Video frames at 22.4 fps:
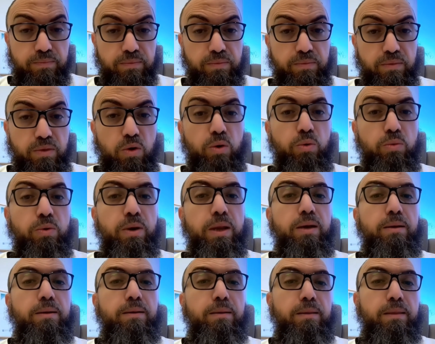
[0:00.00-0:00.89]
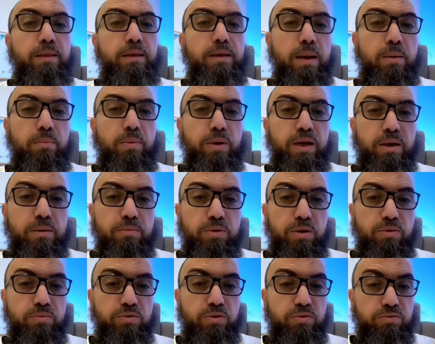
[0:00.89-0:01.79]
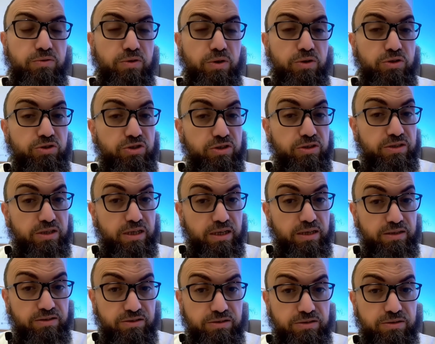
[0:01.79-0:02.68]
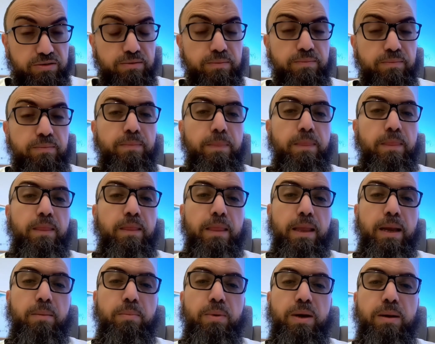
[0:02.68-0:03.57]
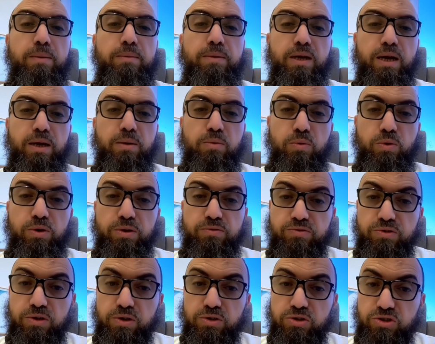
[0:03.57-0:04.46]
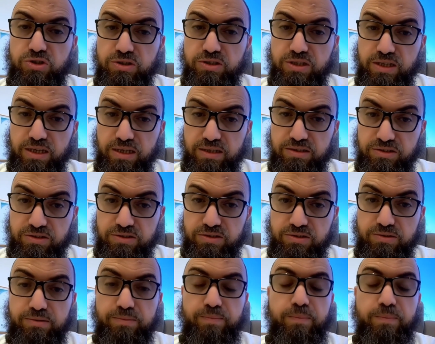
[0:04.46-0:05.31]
All right. And we have liver function tests. And we have thyroid function tests.